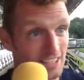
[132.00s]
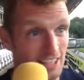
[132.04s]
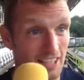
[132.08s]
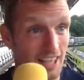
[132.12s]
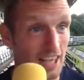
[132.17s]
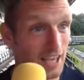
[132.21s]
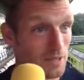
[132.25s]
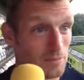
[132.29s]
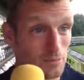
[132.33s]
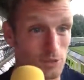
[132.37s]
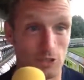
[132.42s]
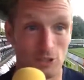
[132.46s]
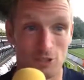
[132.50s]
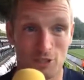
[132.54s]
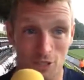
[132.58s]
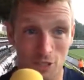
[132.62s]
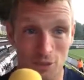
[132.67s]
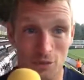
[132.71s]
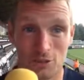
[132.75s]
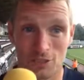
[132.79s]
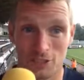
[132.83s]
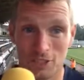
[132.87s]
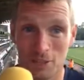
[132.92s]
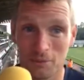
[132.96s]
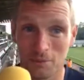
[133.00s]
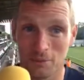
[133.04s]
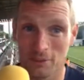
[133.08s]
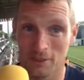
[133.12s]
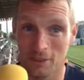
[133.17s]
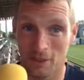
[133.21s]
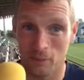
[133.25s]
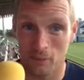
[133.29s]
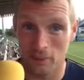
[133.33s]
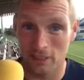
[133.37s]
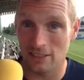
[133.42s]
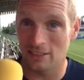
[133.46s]
The games just don't stop, do
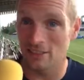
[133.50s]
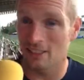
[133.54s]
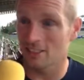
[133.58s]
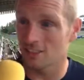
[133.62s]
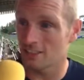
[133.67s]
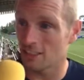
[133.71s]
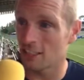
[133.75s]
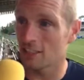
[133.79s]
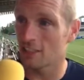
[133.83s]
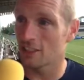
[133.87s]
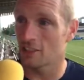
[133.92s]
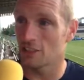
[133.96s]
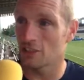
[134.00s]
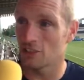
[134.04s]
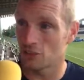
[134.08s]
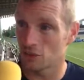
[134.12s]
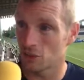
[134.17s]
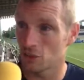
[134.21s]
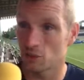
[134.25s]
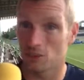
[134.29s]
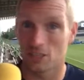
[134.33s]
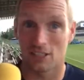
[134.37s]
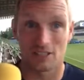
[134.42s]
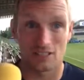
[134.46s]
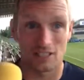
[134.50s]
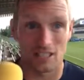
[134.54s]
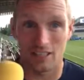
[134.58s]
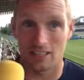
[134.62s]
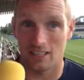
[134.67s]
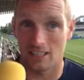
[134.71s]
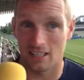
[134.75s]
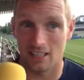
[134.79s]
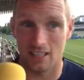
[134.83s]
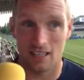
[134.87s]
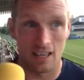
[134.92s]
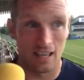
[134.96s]
they? Wednesday, Saturday, Tuesday,
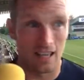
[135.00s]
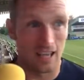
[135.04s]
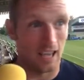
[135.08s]
Saturday.